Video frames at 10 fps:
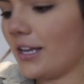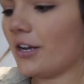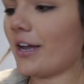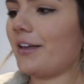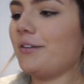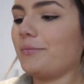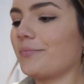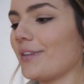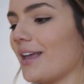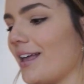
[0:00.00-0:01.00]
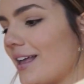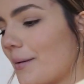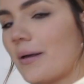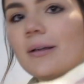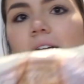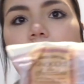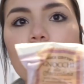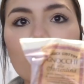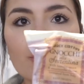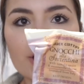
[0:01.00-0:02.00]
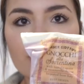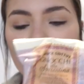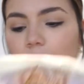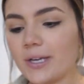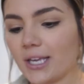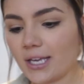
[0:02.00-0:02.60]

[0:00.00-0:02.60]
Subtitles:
Okay. Got more gnocchi.